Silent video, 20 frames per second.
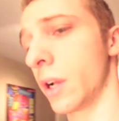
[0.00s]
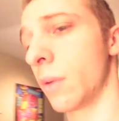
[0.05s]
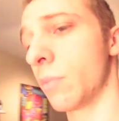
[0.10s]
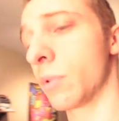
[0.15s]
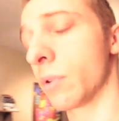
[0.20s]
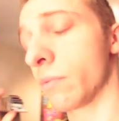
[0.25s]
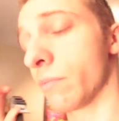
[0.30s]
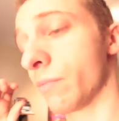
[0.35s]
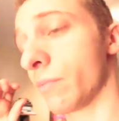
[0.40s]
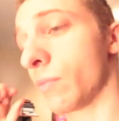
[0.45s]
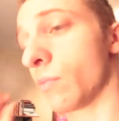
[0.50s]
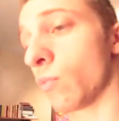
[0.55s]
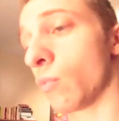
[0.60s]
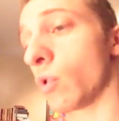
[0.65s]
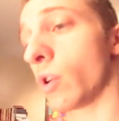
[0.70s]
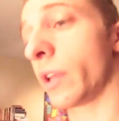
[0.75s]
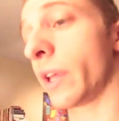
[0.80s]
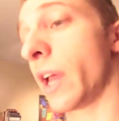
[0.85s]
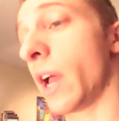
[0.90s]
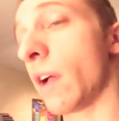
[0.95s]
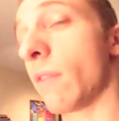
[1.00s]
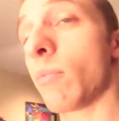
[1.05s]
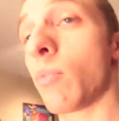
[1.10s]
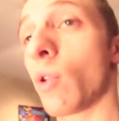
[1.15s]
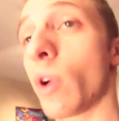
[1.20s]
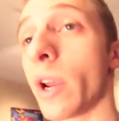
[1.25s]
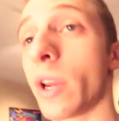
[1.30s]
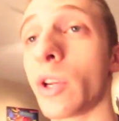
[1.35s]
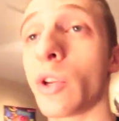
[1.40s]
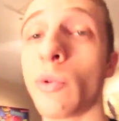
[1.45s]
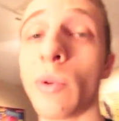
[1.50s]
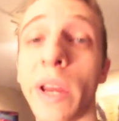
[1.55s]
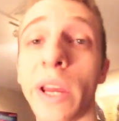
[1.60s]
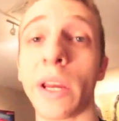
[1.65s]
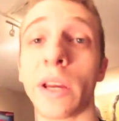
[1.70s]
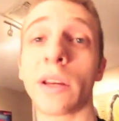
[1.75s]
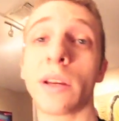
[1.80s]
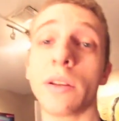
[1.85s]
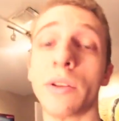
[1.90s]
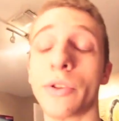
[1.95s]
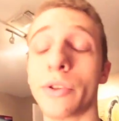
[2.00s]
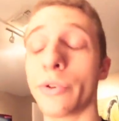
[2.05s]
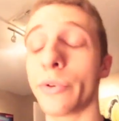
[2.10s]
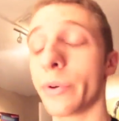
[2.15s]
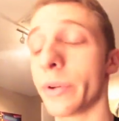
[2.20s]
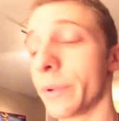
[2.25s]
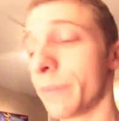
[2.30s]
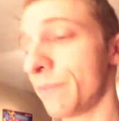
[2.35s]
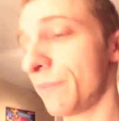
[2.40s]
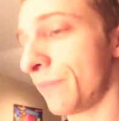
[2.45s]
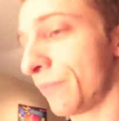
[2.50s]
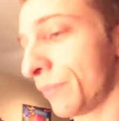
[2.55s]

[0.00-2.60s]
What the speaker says: up and really have brand new ink into it.